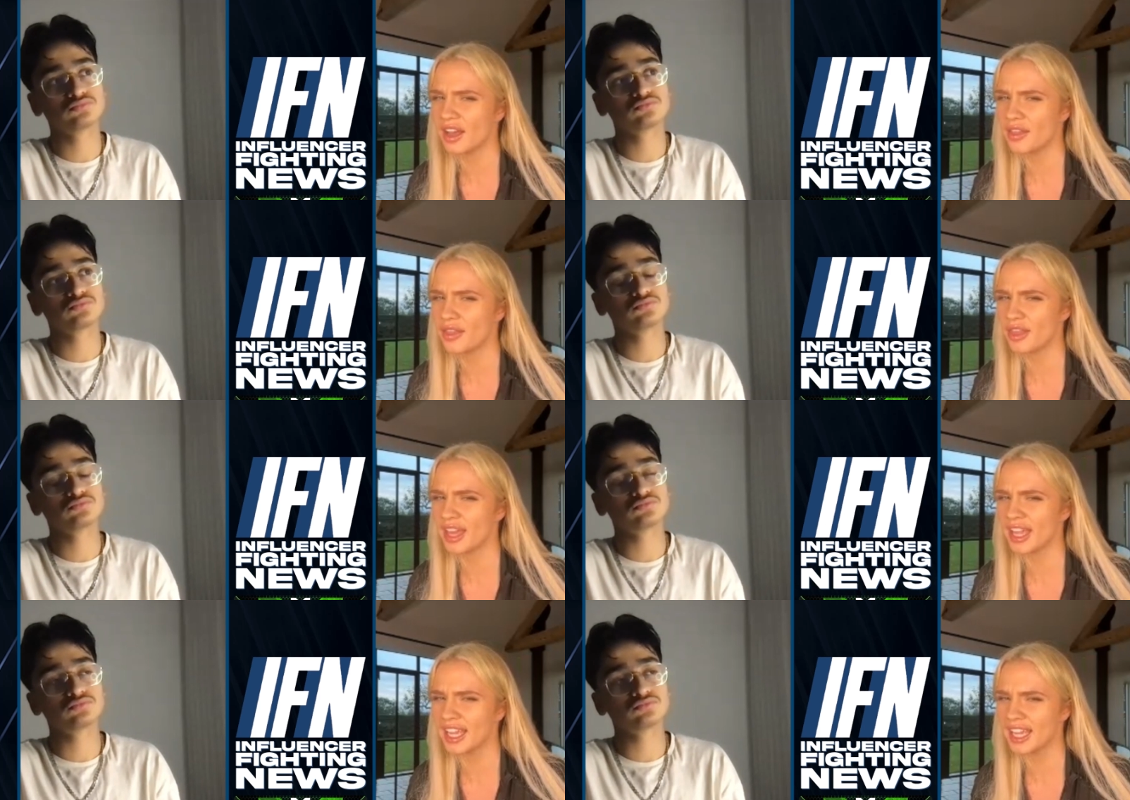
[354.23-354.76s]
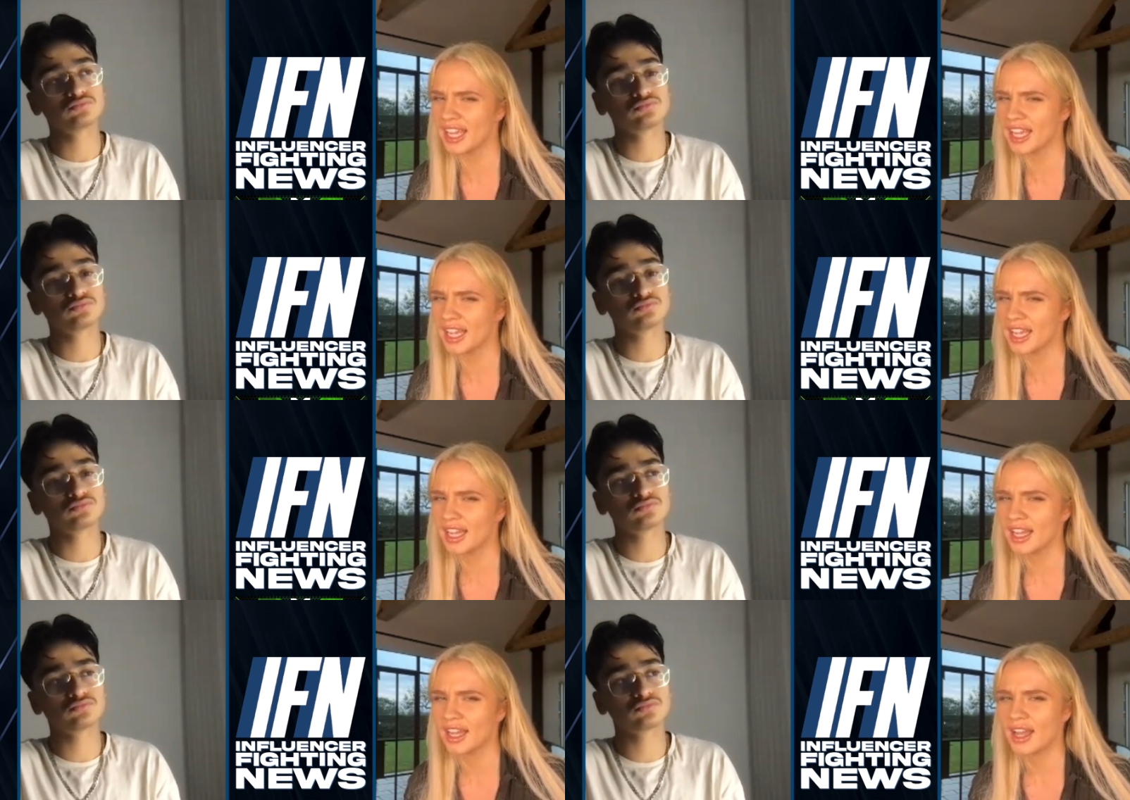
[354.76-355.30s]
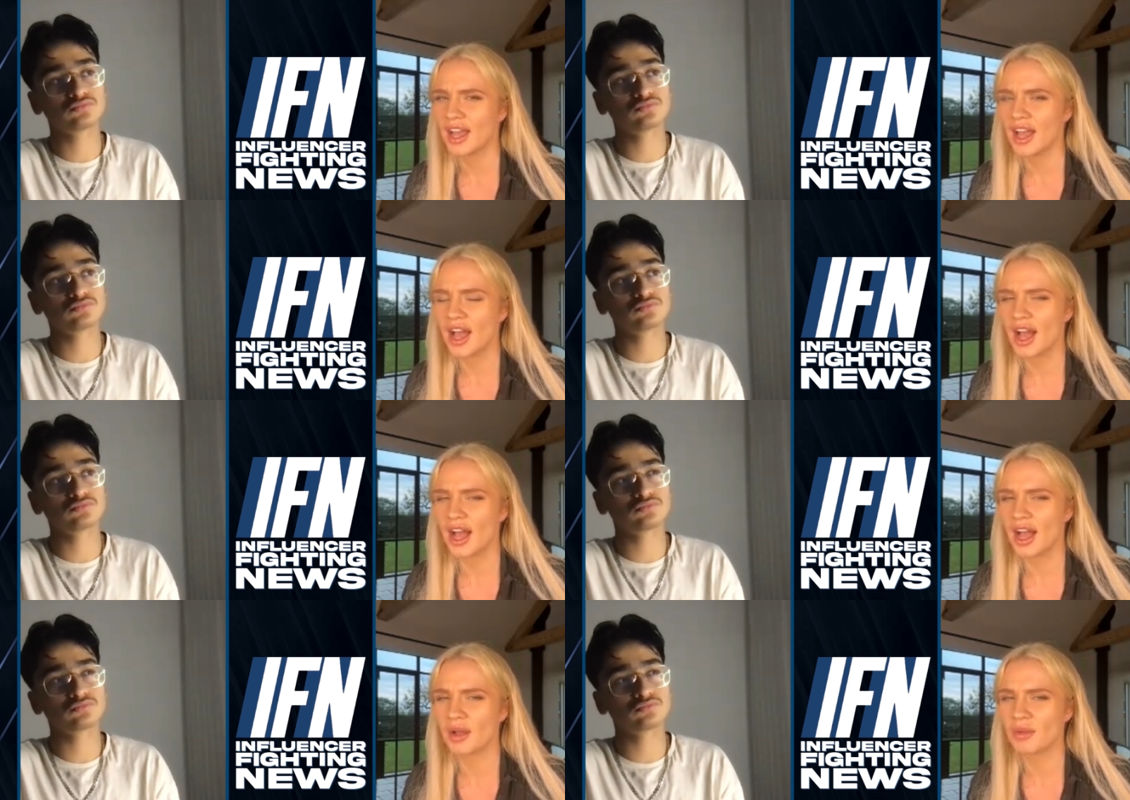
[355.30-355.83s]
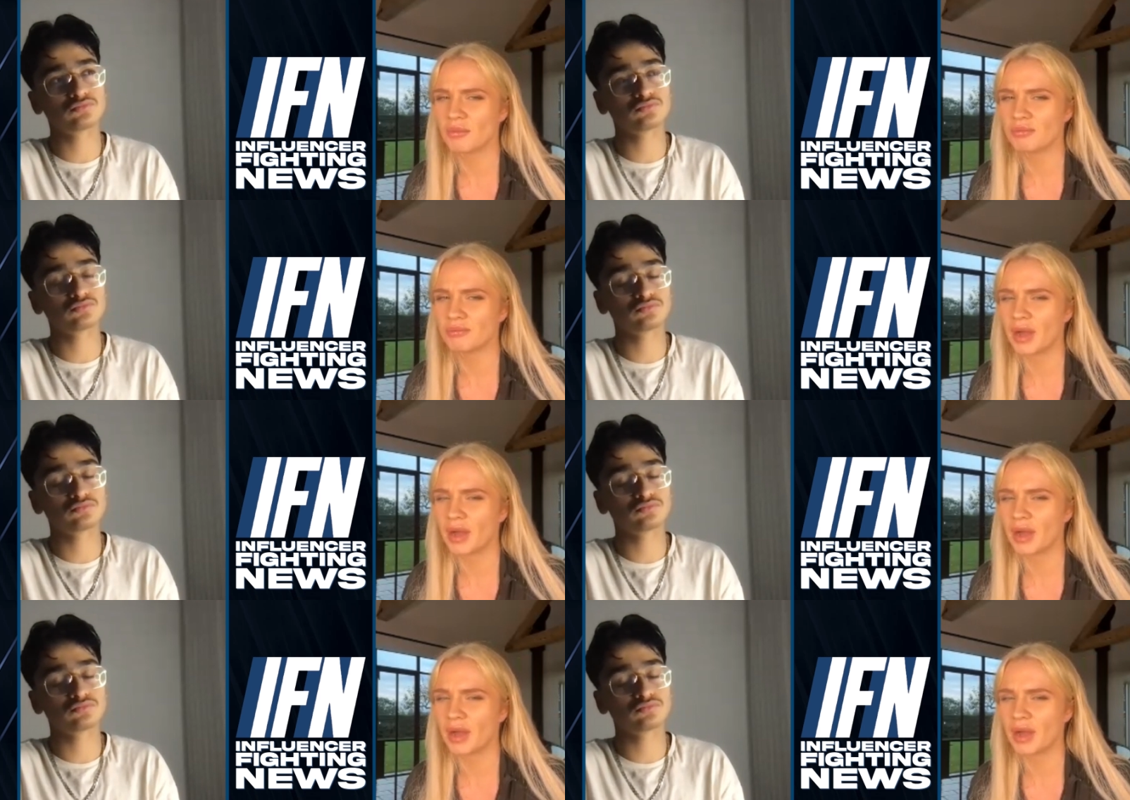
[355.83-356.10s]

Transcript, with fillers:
Speaker 1: I think um,